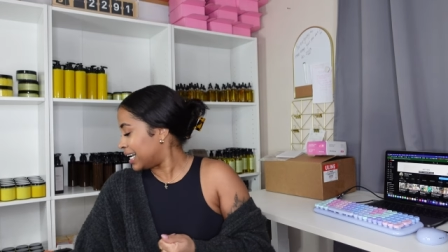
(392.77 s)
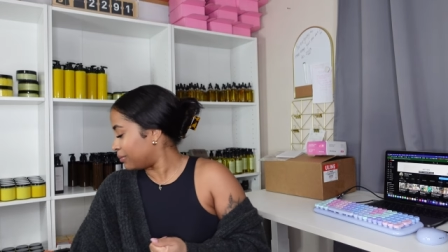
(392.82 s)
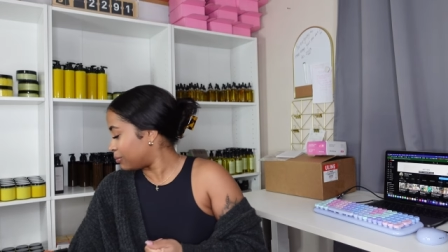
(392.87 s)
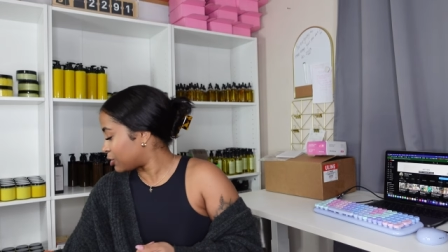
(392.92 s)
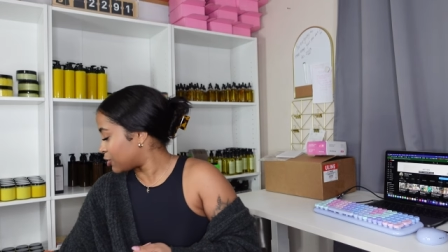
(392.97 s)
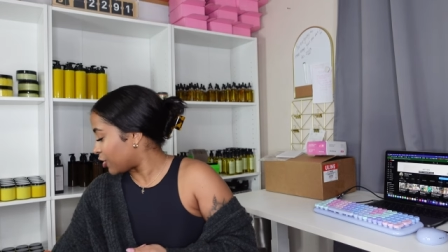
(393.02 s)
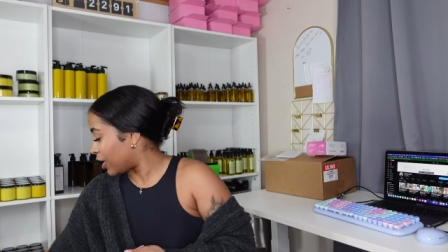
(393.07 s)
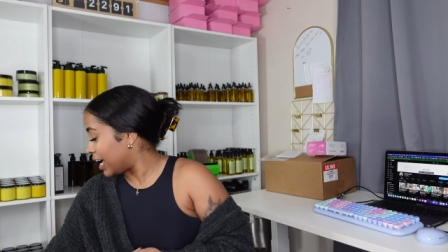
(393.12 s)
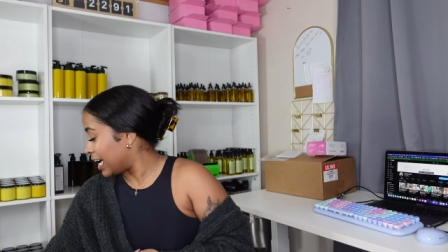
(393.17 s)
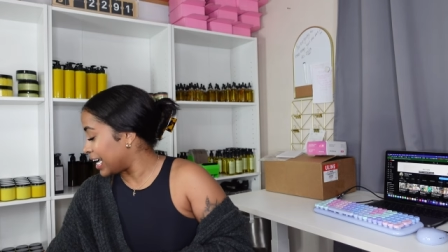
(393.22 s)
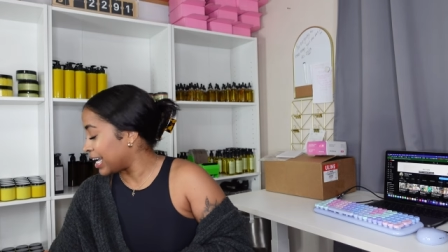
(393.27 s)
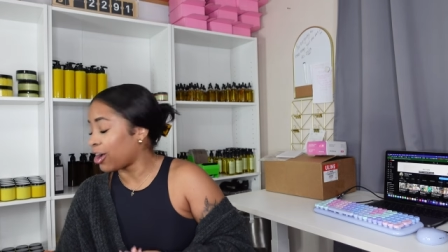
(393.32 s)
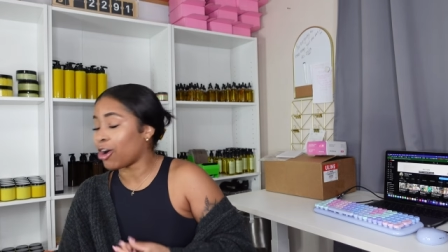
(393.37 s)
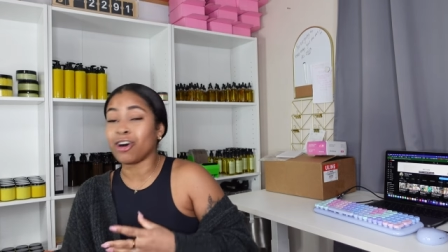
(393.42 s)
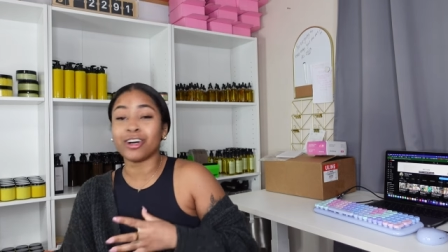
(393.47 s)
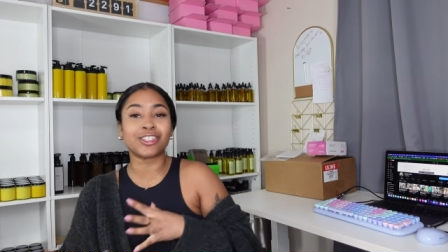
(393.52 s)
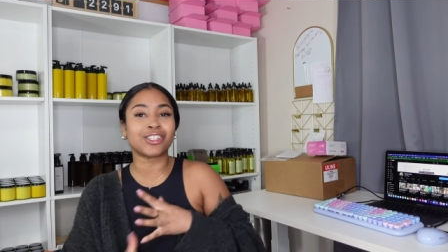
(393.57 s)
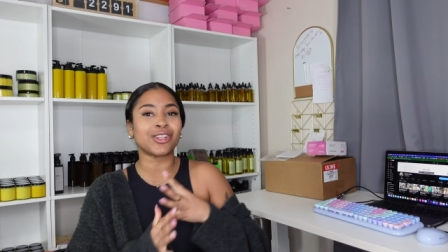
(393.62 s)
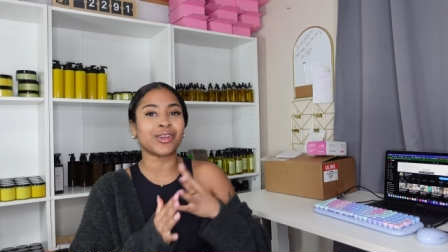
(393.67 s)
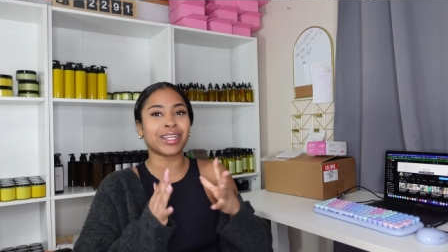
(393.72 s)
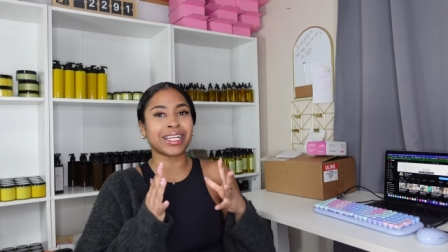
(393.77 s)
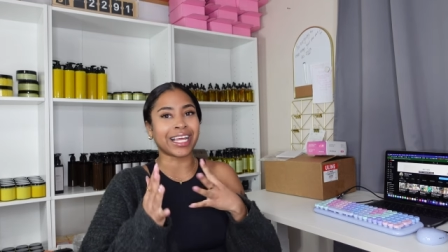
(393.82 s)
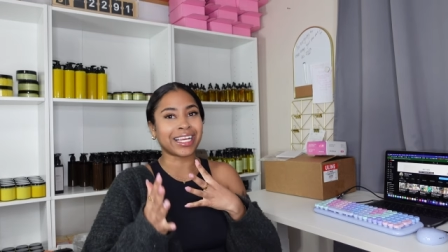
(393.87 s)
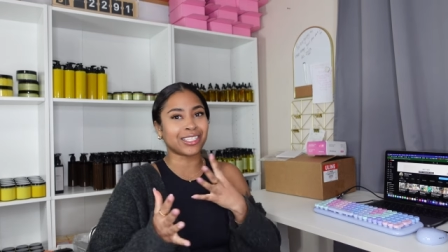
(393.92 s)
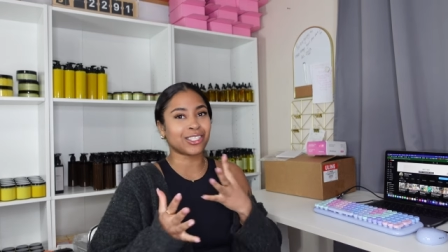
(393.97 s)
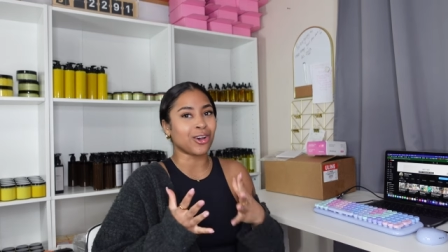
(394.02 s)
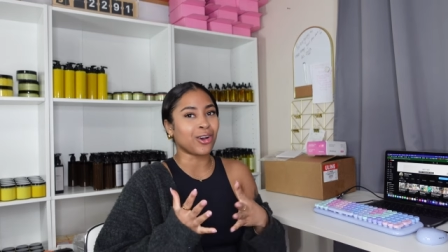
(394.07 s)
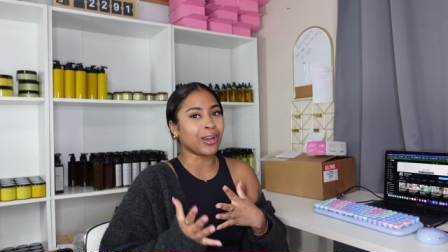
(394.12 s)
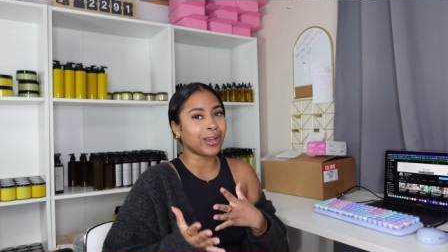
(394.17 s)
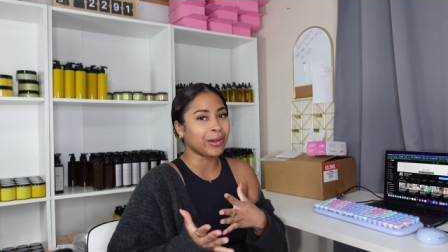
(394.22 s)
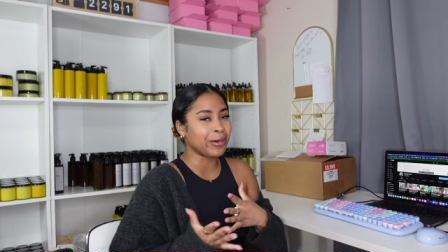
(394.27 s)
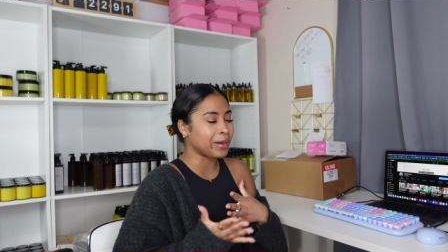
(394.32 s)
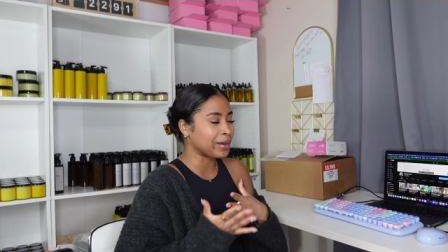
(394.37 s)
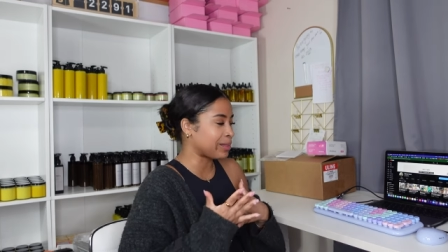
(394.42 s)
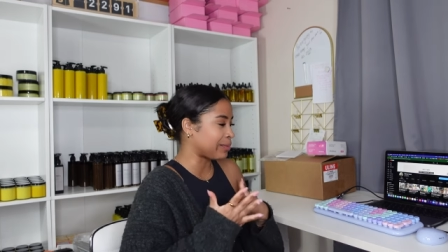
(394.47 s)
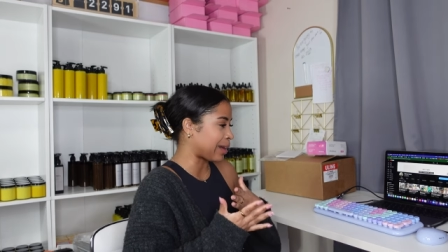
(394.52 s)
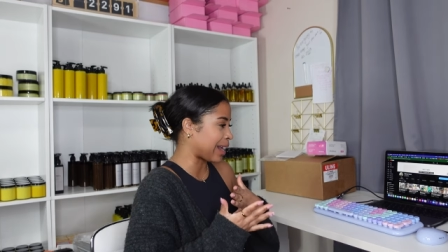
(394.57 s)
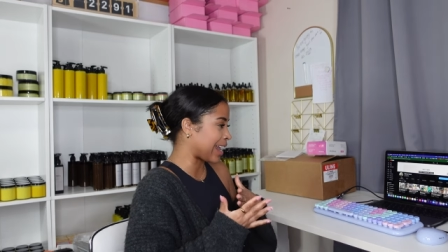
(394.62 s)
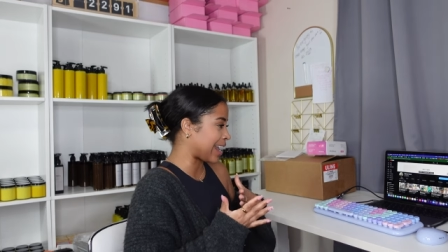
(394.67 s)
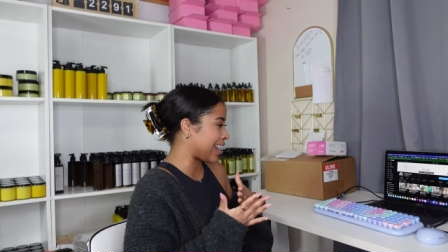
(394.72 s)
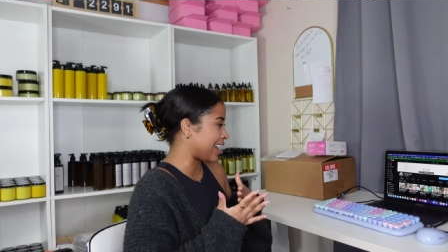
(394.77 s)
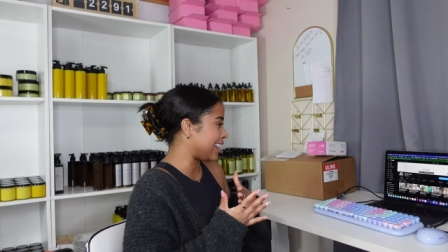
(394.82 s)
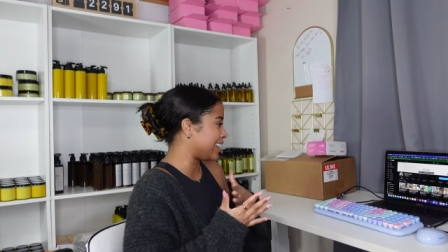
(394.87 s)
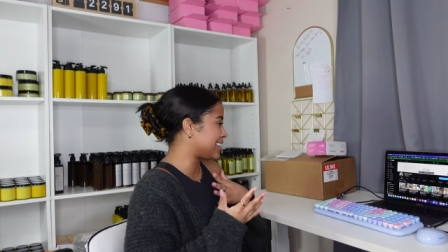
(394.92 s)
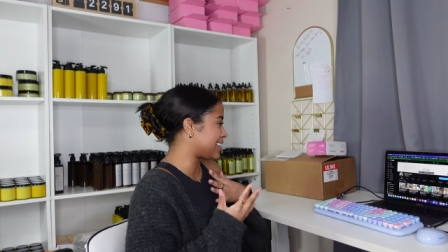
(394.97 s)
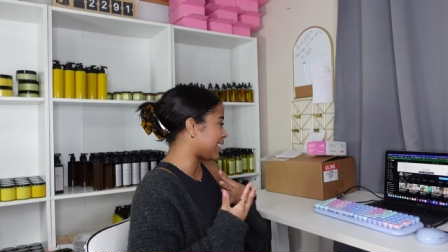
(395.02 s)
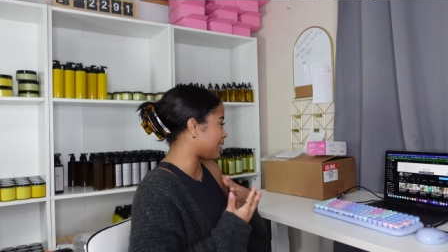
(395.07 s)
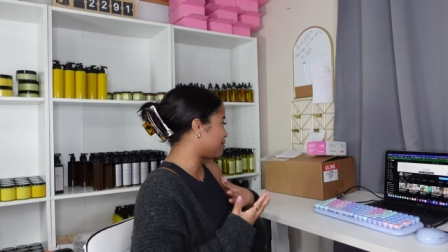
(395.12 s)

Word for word: Trying also in like talking with my hands,